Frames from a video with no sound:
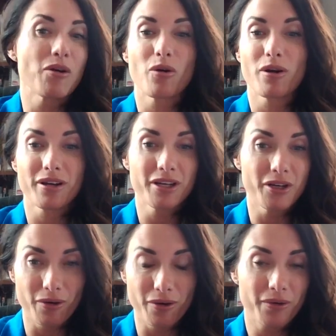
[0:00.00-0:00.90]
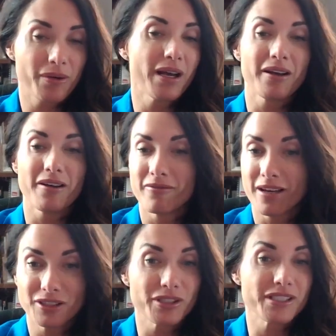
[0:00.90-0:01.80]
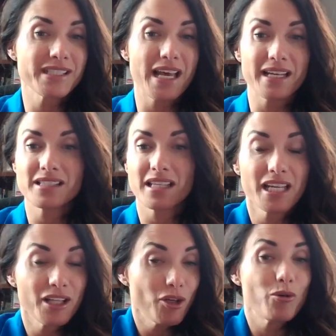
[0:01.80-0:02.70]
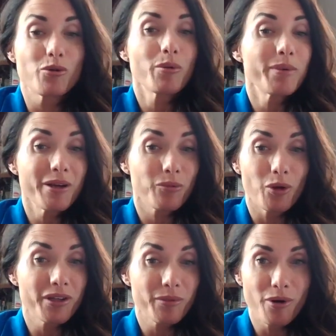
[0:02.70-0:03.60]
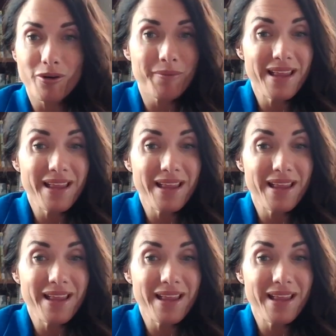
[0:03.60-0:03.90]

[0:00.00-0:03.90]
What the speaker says: or veteran status, like who will be enrolled in the program?